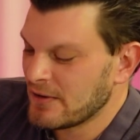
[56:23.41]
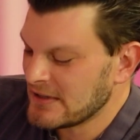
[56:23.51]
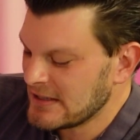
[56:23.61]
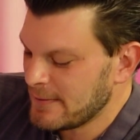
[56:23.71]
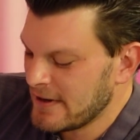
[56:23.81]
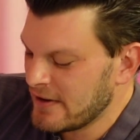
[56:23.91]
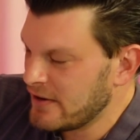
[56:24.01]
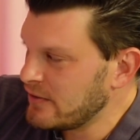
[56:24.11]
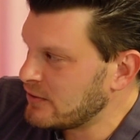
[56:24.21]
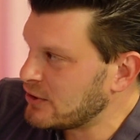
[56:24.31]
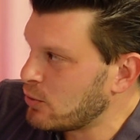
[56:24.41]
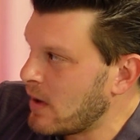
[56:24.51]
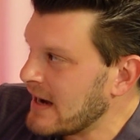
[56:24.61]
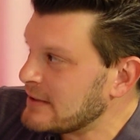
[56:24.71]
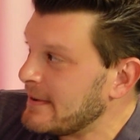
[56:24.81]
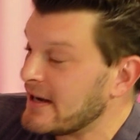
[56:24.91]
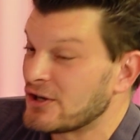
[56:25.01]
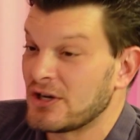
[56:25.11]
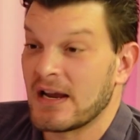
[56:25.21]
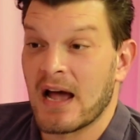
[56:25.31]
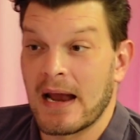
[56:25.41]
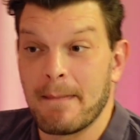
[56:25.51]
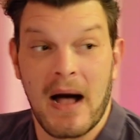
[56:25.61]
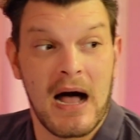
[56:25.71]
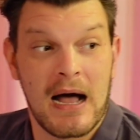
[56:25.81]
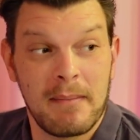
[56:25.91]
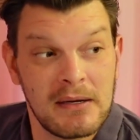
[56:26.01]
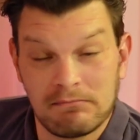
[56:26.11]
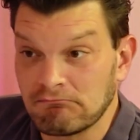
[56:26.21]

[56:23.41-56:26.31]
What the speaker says: Chrissy's been in the news twice because she got a bob.